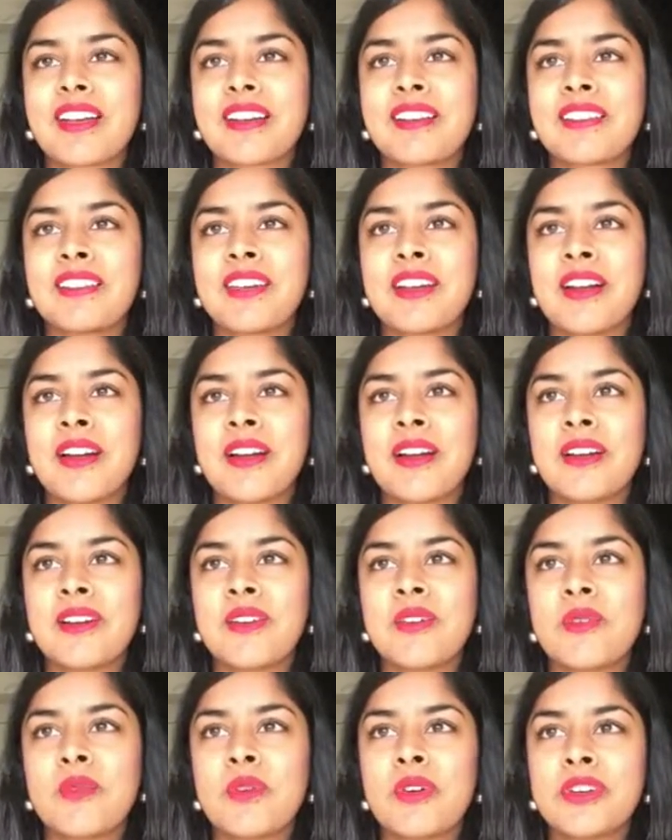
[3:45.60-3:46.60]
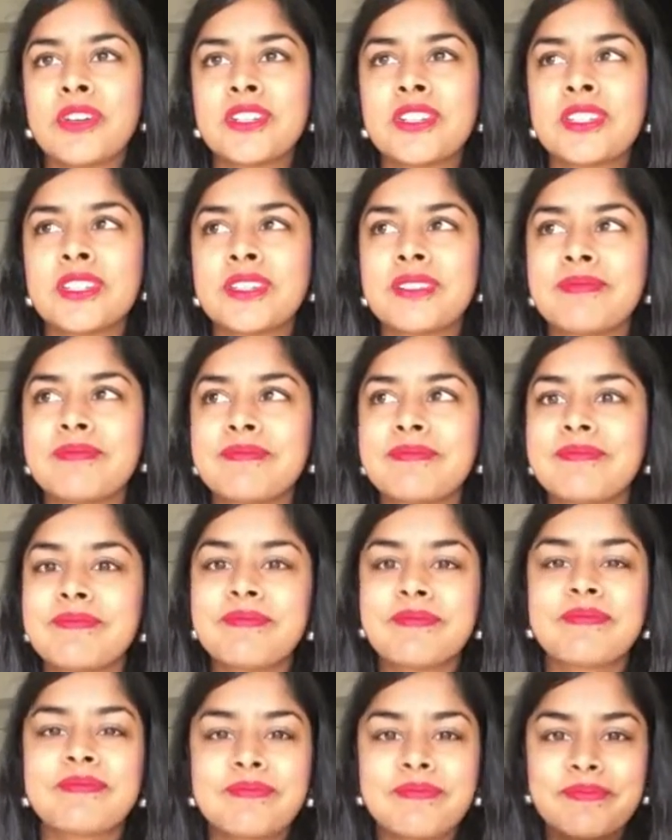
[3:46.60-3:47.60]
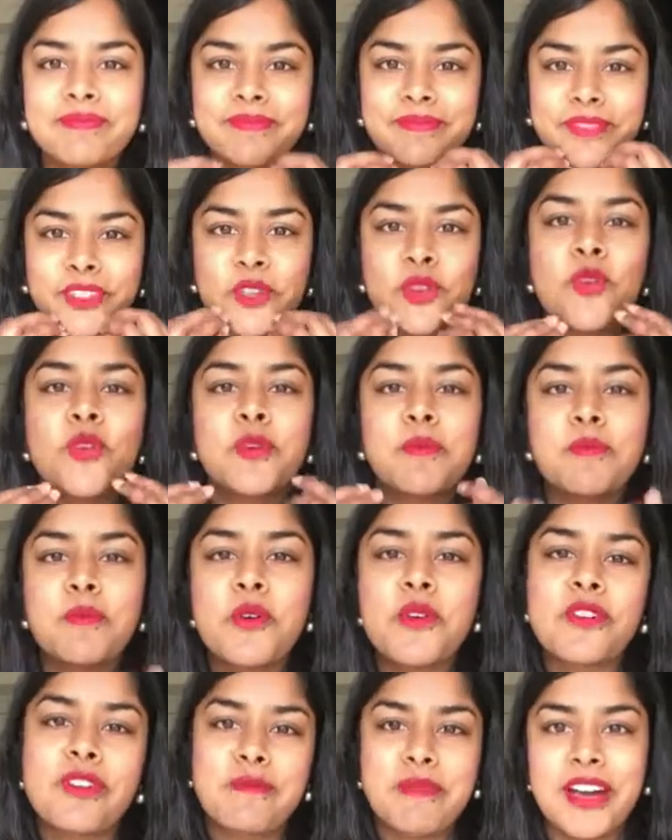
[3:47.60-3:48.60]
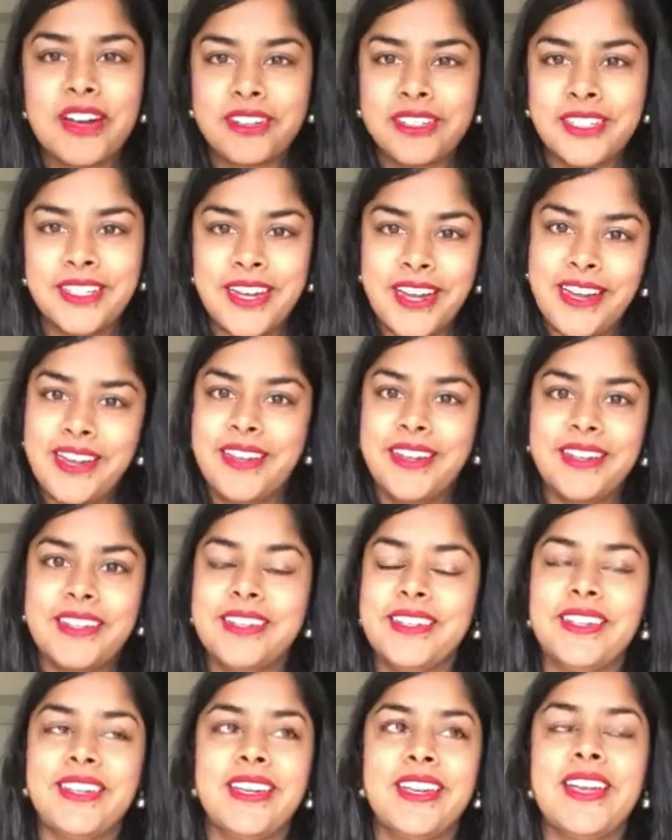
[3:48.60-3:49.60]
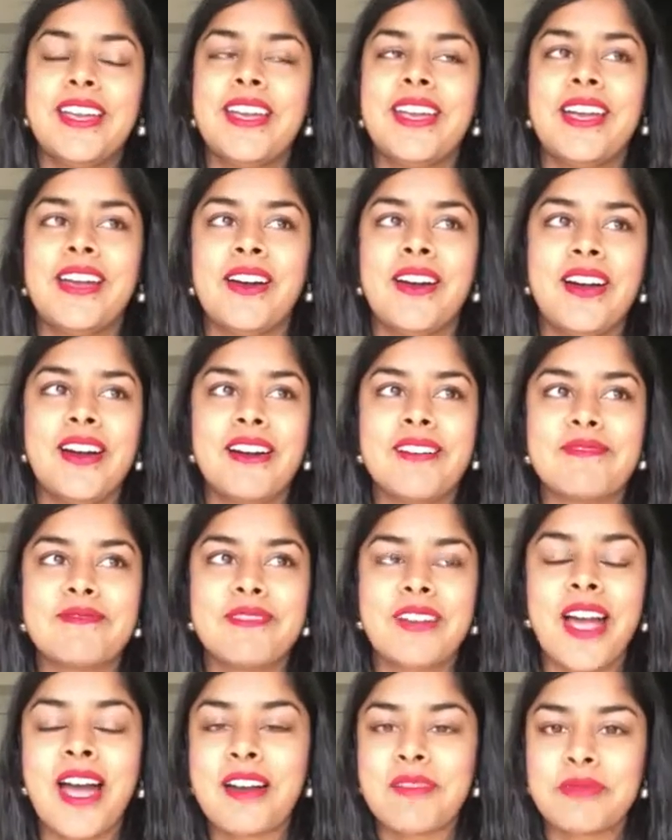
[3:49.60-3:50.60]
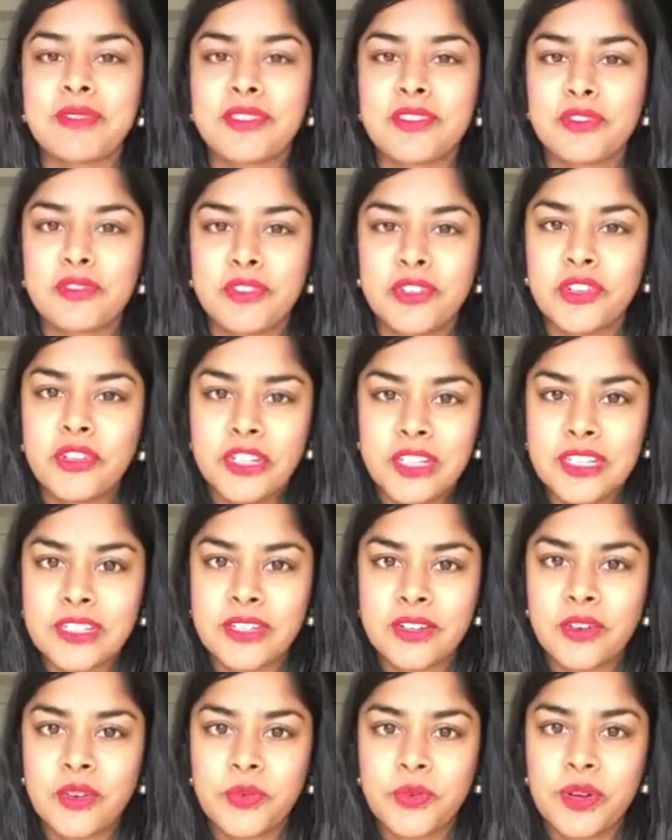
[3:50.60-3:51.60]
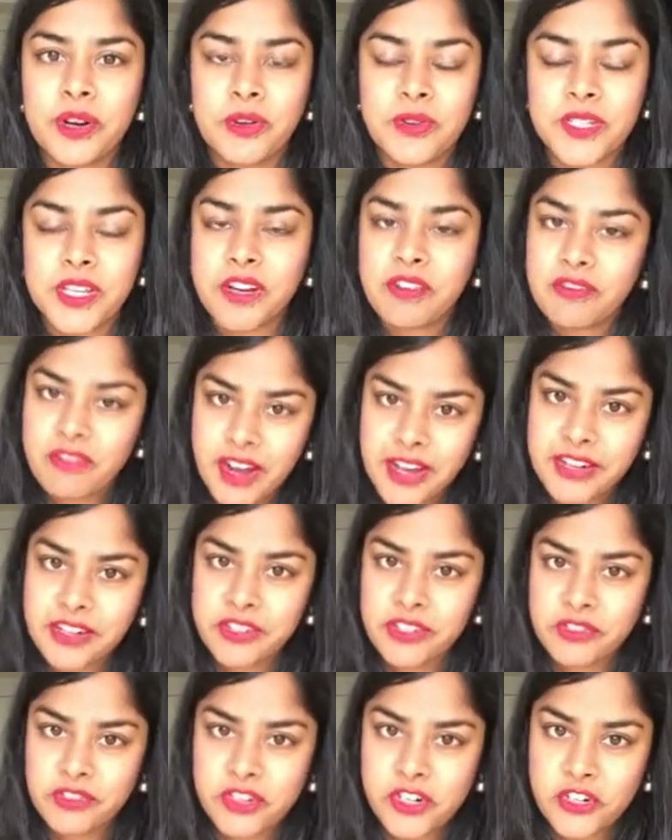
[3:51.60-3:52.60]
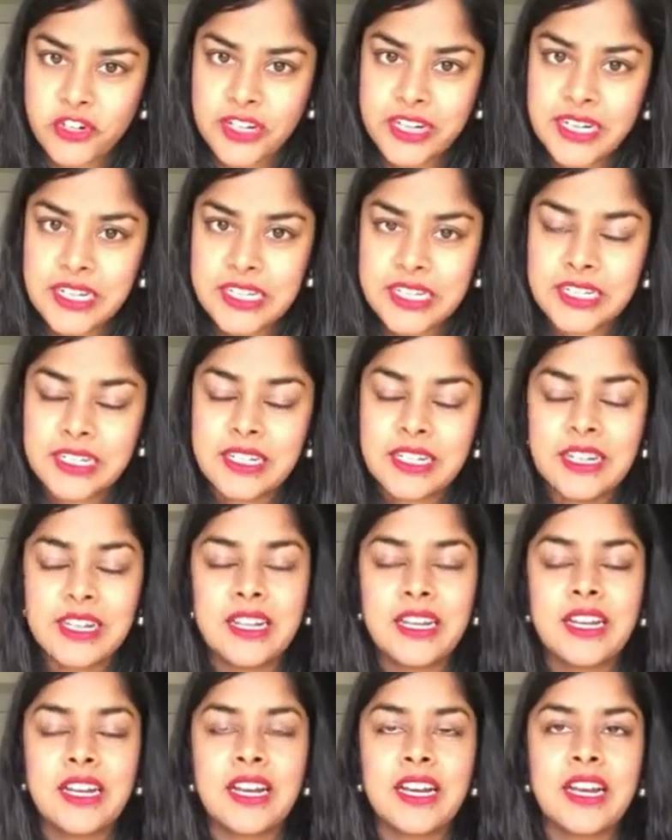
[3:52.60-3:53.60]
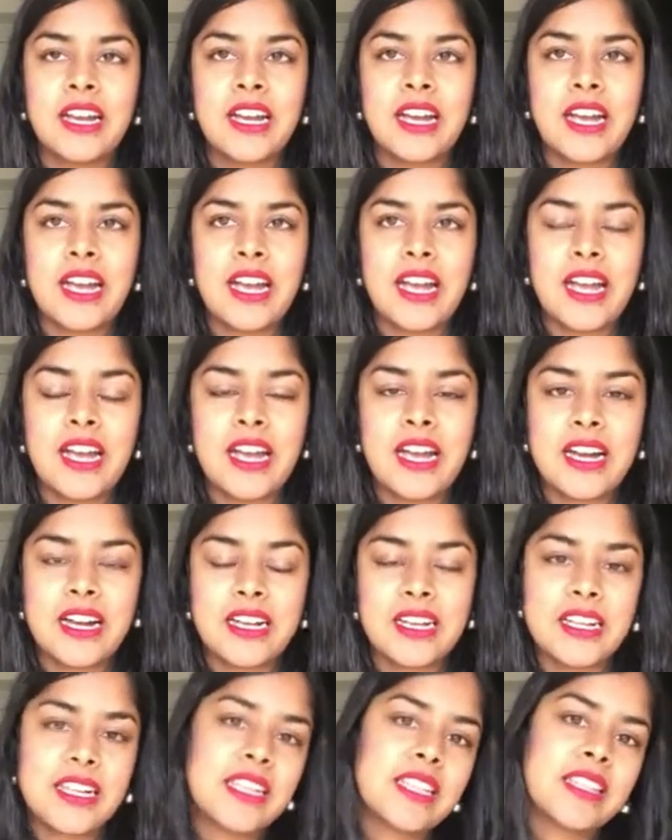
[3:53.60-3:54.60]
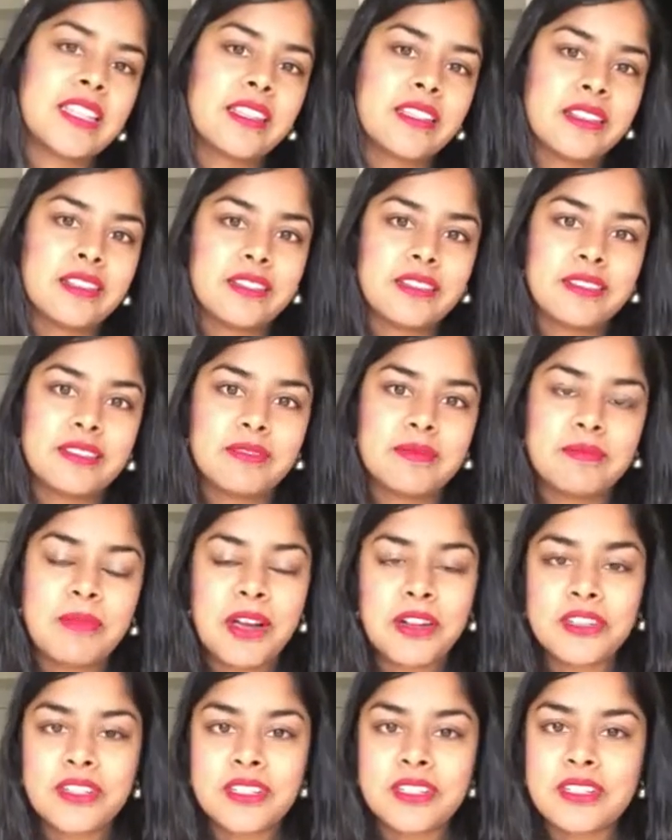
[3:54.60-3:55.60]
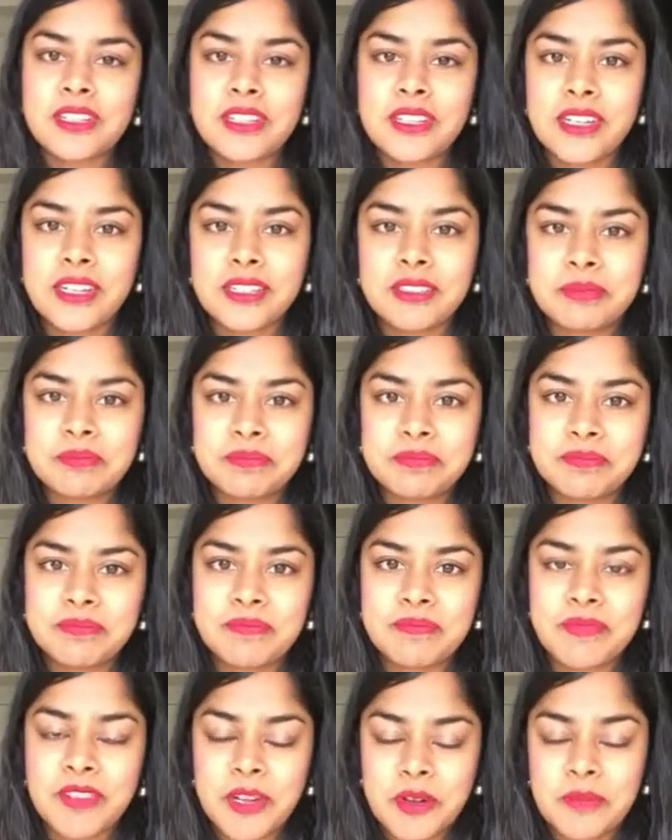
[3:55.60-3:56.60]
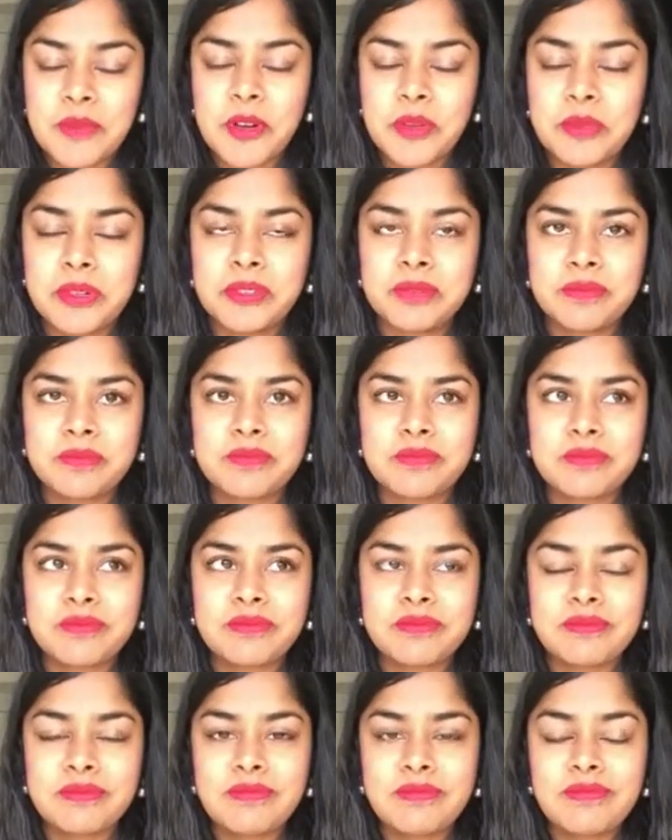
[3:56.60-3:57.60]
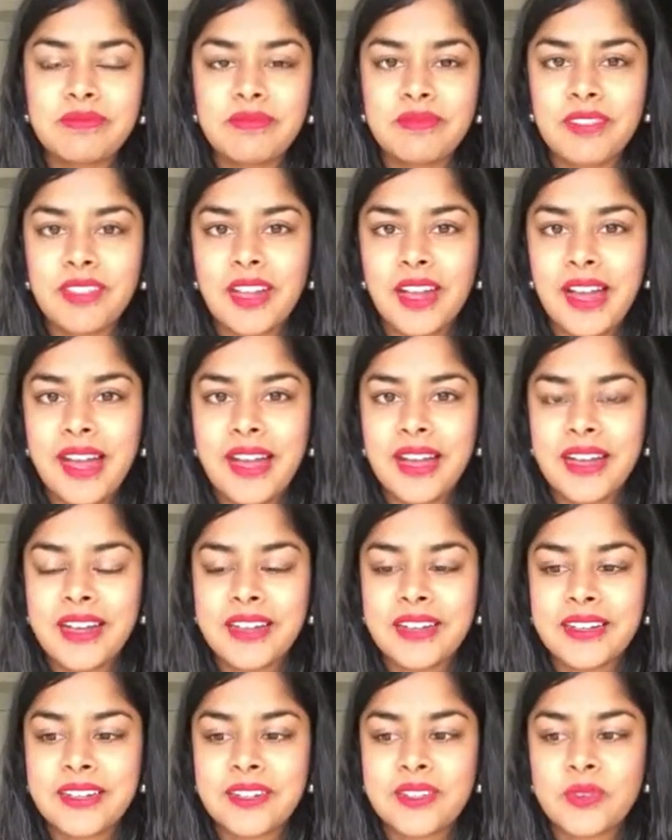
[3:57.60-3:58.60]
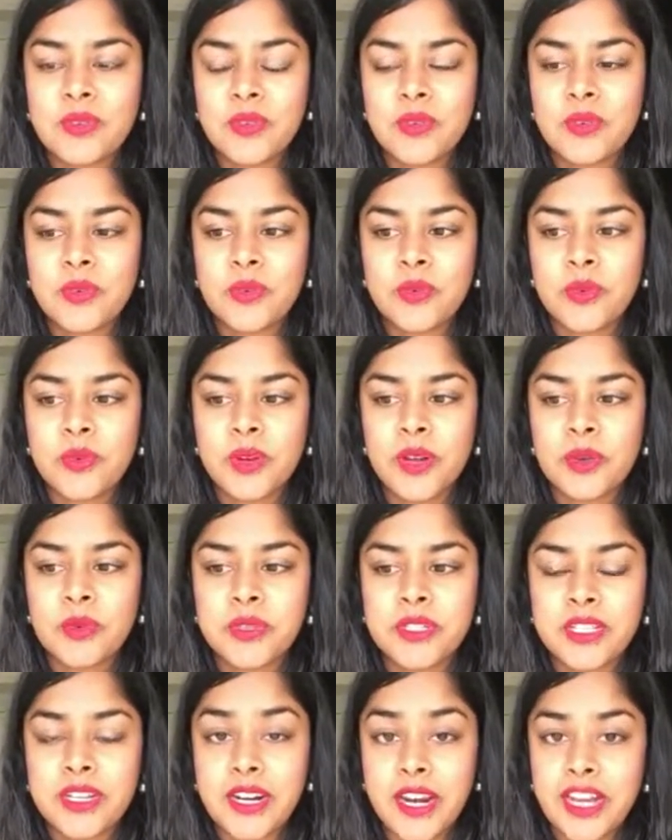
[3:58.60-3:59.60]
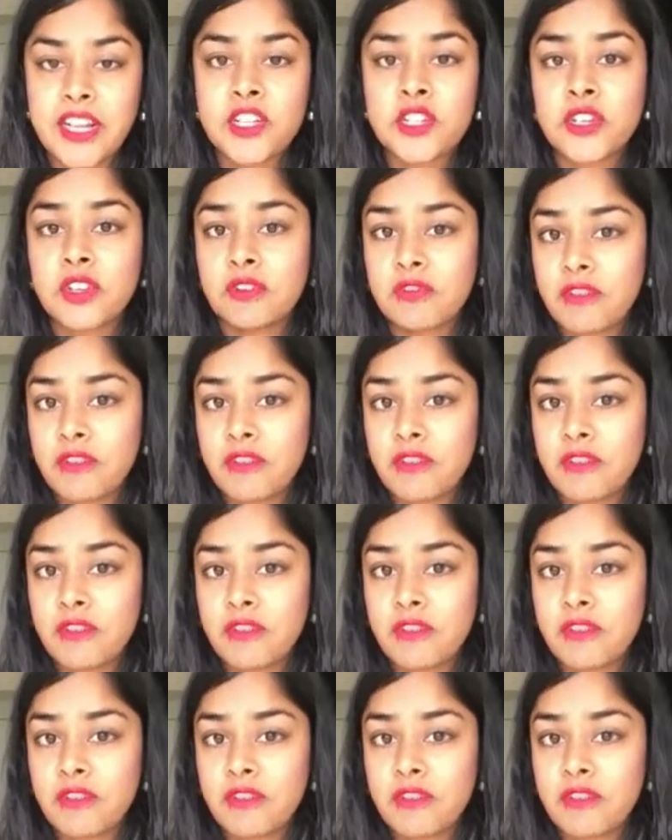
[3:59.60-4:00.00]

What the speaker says: that I wanted to talk more about today happened a few years ago when I was at a writer's retreat in the mountains near Melbourne, and it was a nature